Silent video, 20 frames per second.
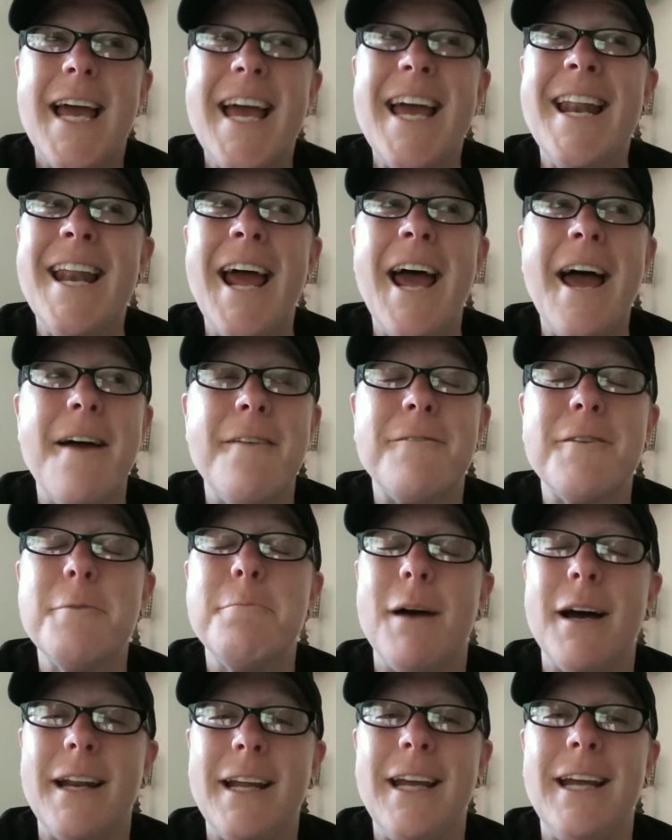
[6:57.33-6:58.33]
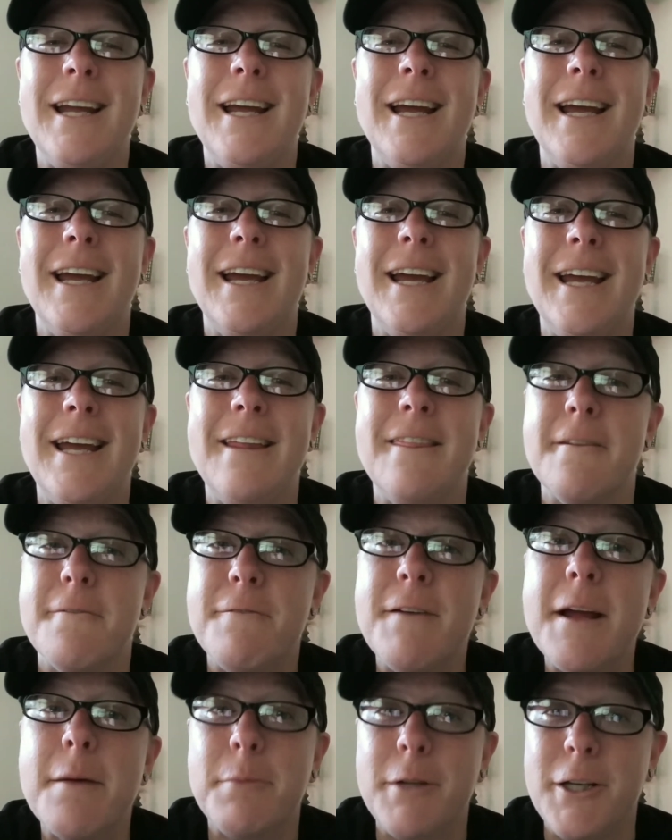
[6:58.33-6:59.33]
and everybody in the
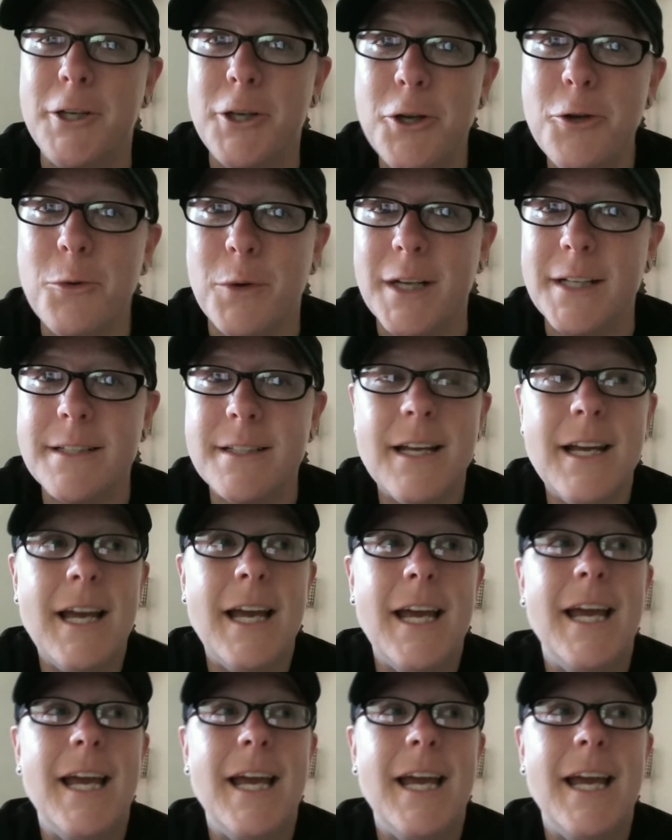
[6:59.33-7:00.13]
family knew it